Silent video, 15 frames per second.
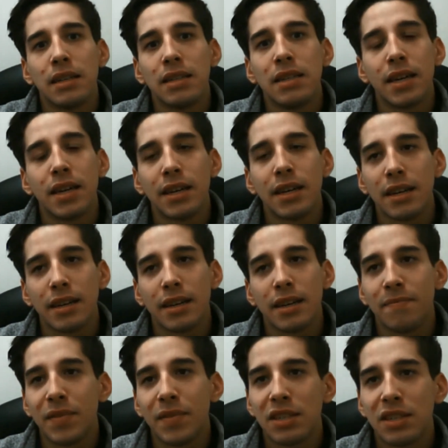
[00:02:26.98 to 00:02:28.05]
It's
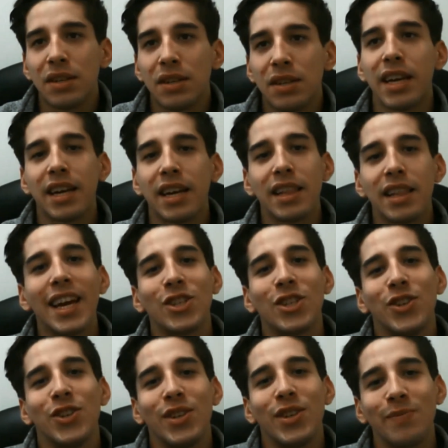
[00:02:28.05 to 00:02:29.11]
not like a
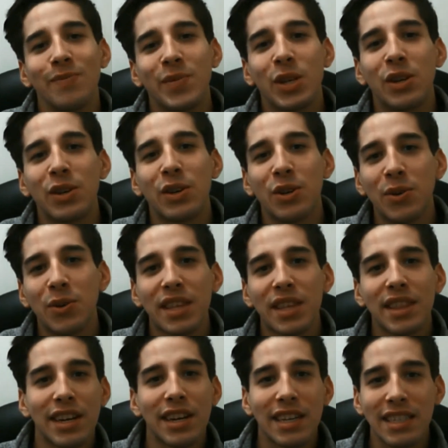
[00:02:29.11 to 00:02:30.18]
lecture. You go
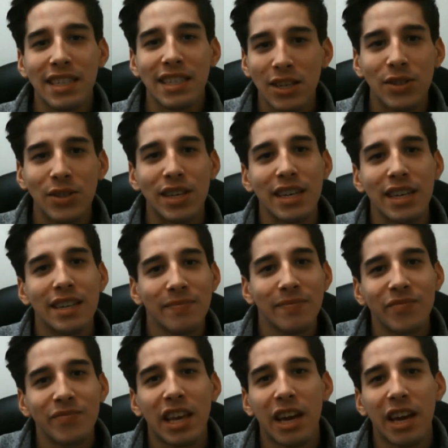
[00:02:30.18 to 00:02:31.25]
in there and it's actually
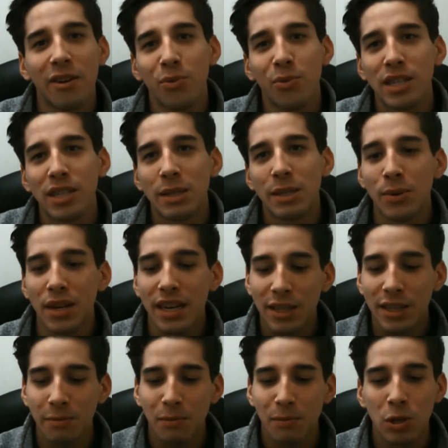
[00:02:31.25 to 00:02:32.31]
everyone's putting
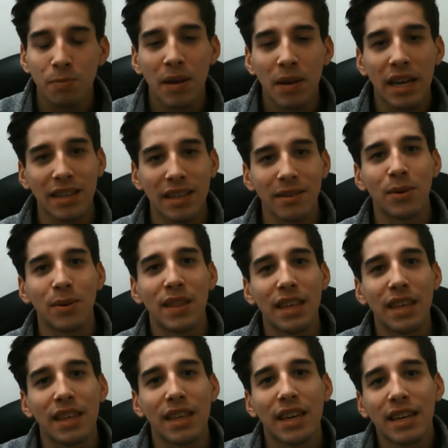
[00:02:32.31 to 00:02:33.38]
in their perspective, what
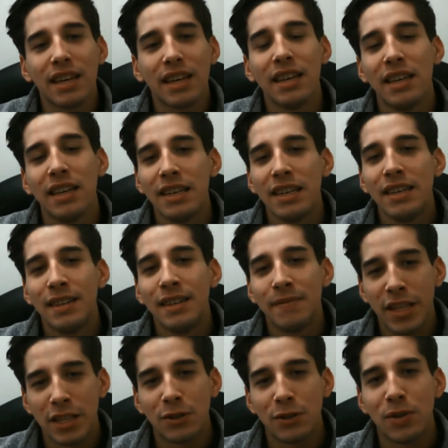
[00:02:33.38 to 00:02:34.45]
they think.
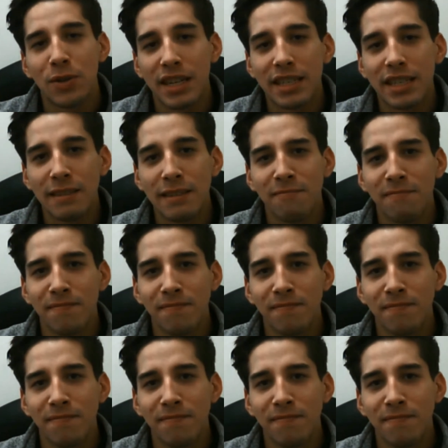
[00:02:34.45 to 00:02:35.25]
It's really nice.